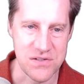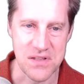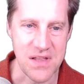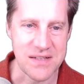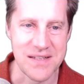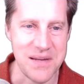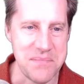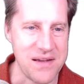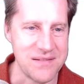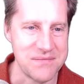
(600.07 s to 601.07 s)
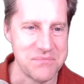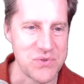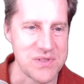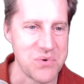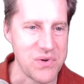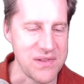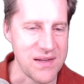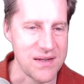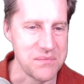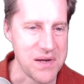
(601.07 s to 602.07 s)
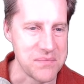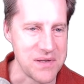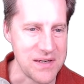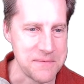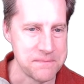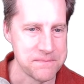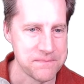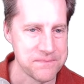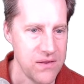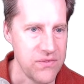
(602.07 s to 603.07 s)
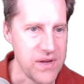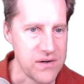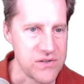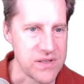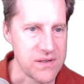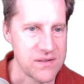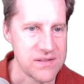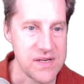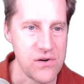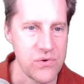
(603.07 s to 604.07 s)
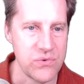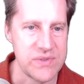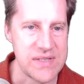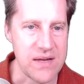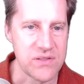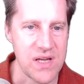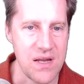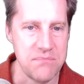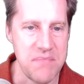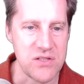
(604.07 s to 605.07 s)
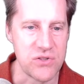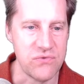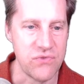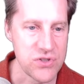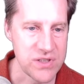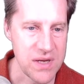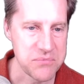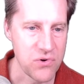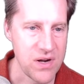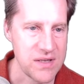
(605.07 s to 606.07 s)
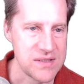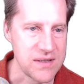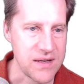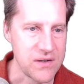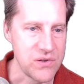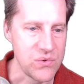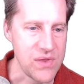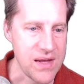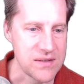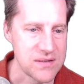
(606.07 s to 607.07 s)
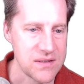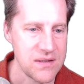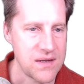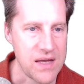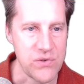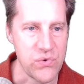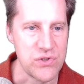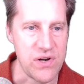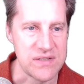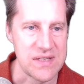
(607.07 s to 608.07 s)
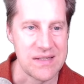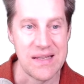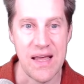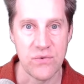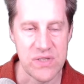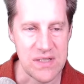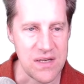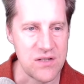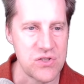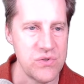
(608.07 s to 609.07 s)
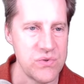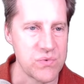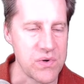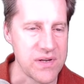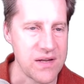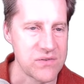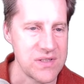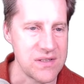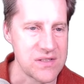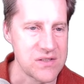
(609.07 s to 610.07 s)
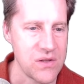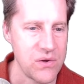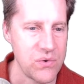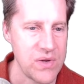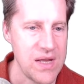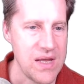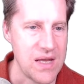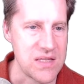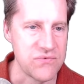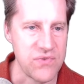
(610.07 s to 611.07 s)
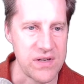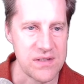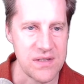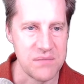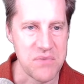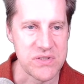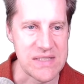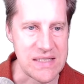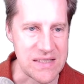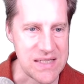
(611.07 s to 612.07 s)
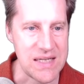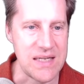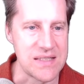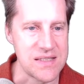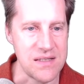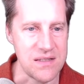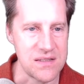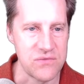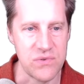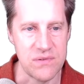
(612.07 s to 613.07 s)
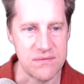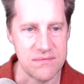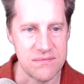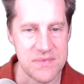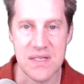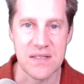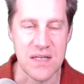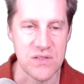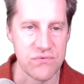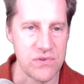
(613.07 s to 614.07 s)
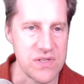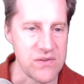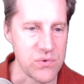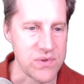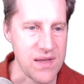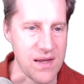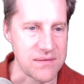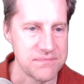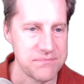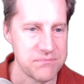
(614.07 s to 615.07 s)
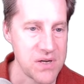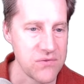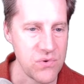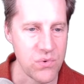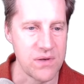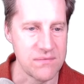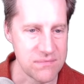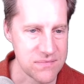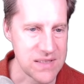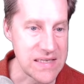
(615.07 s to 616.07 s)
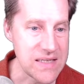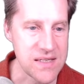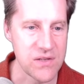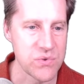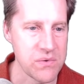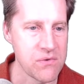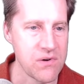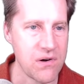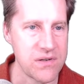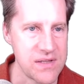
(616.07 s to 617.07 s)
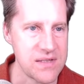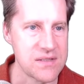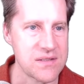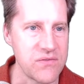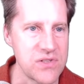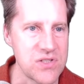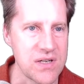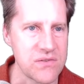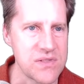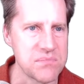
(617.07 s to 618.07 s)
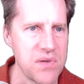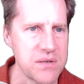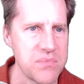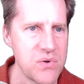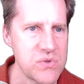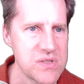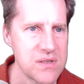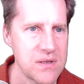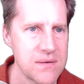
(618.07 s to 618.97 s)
the lock timeout, most important thing in my opinion. There's zero downtime major version upgrades and how to do that, how to address counting issues where counting is slow, and then finally multi-tenancy and different techniques for dealing with that. But if you want the details with regard to this, definitely check out this blog post.